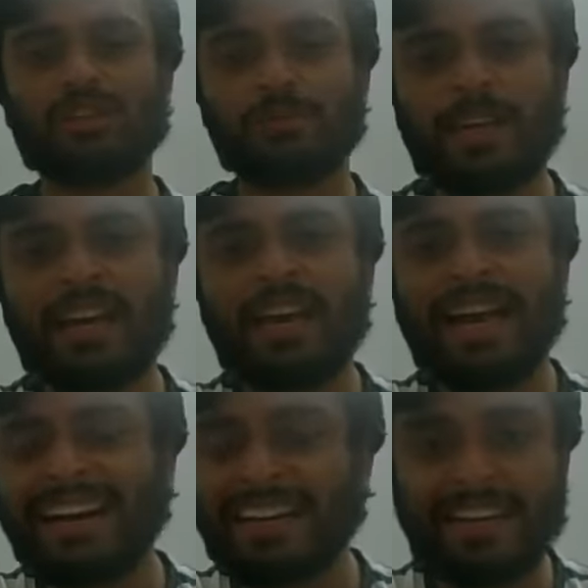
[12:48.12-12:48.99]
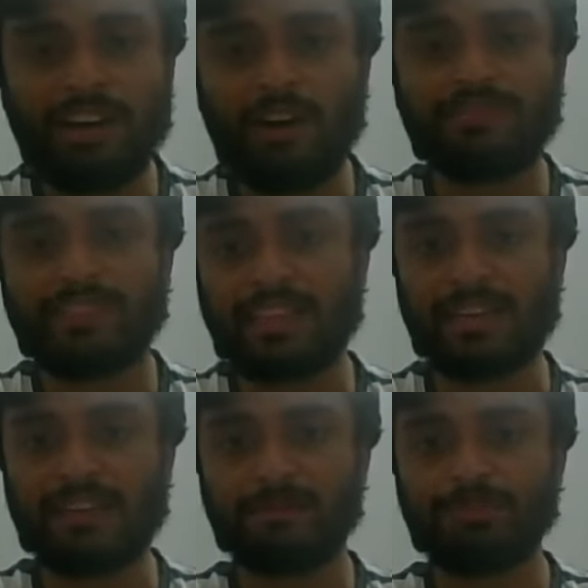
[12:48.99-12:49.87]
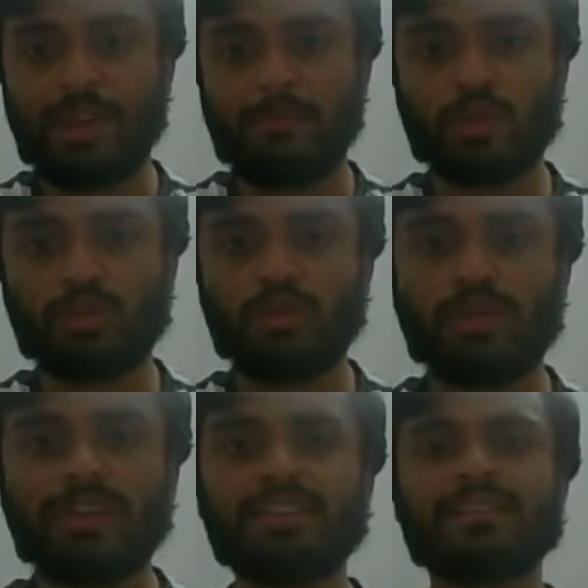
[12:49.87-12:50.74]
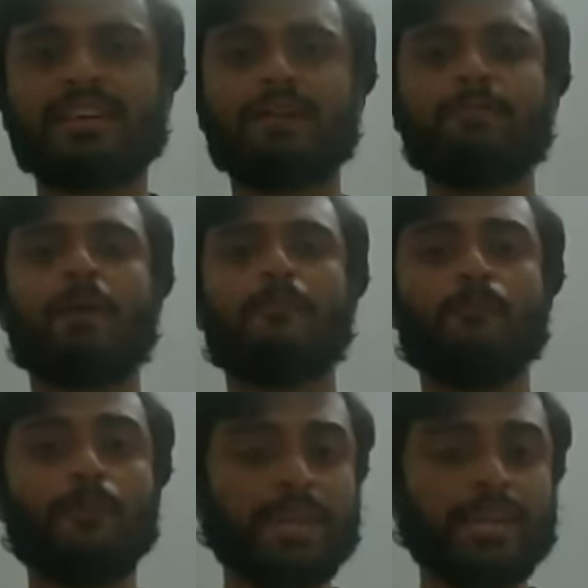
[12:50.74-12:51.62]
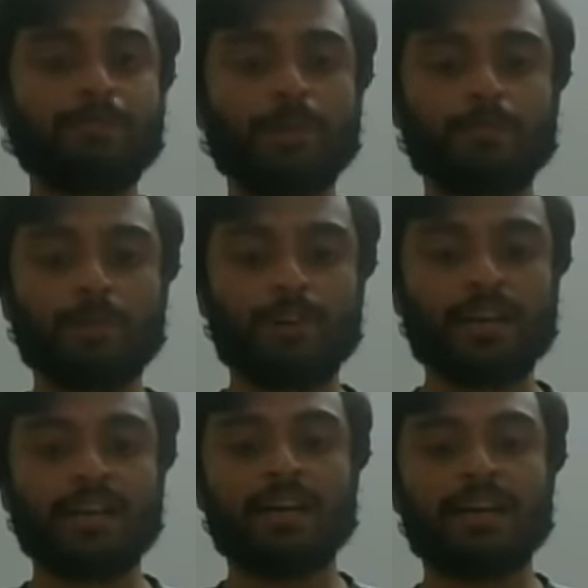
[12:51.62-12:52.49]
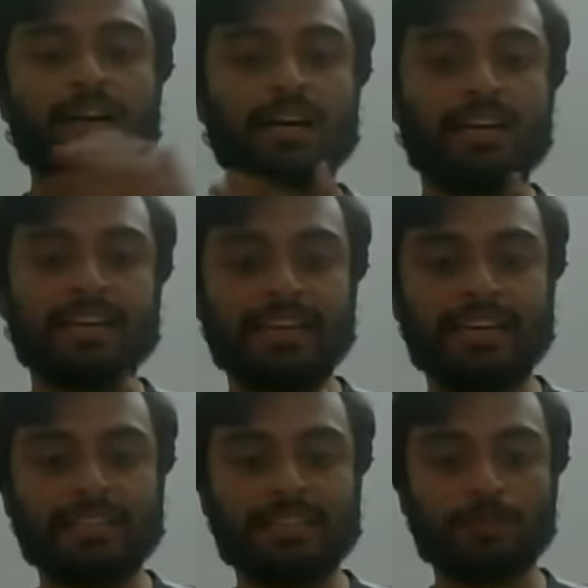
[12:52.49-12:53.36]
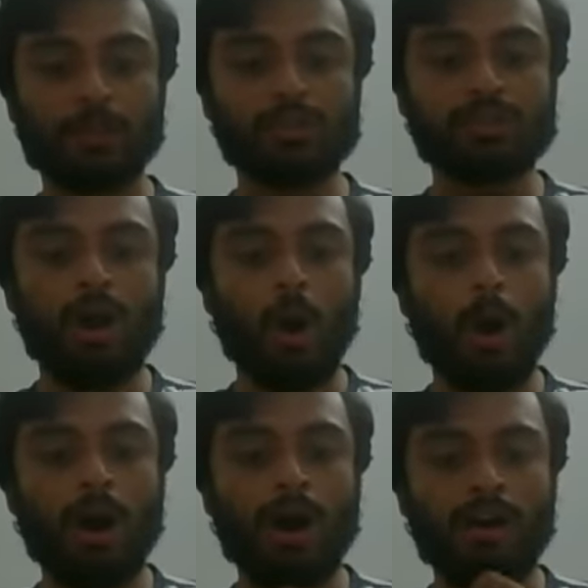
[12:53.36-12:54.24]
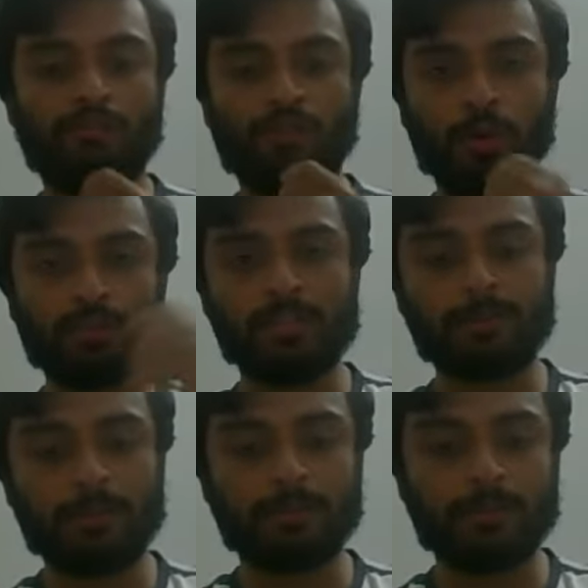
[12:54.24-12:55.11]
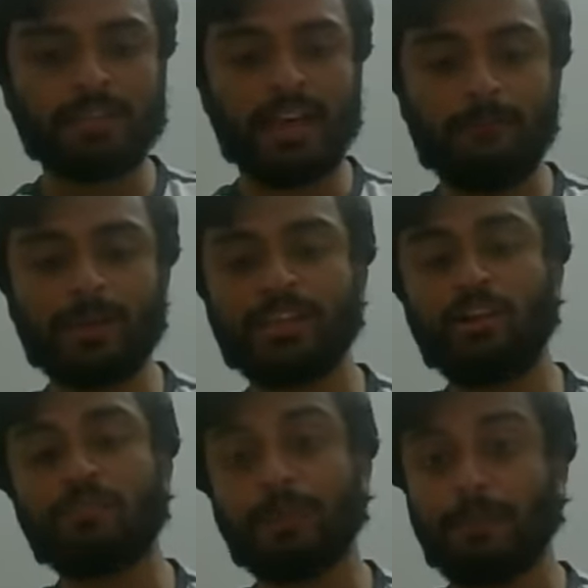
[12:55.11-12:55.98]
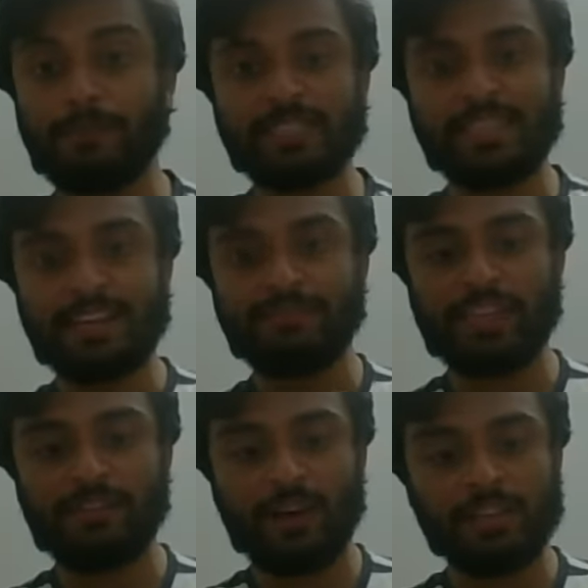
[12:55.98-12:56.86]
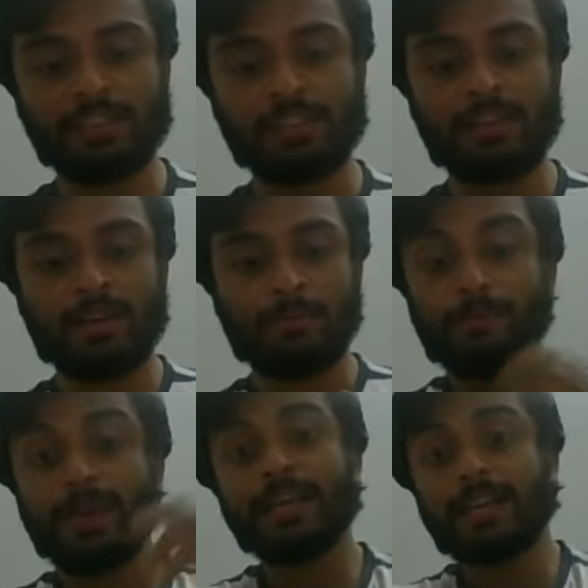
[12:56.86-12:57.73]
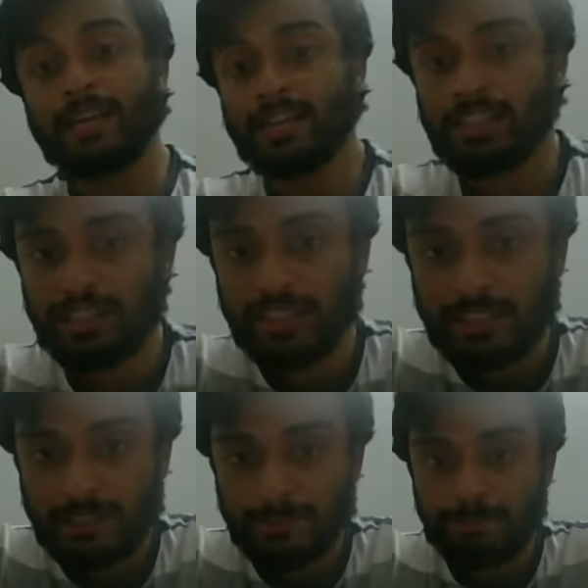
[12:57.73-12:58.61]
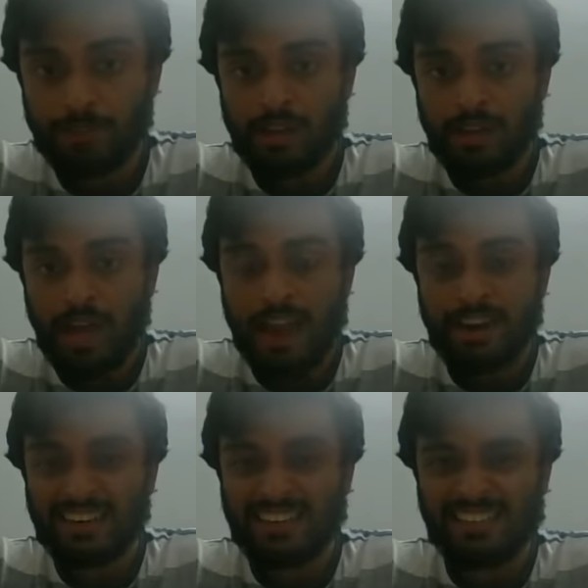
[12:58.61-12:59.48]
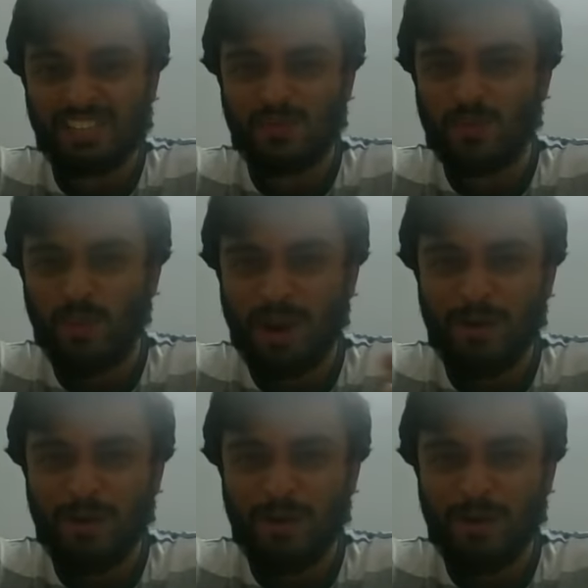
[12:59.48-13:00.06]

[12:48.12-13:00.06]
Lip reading: to be reign of terror, because during his time many people were guillotined, because for this purpose committee of public safety was being initiated, and under this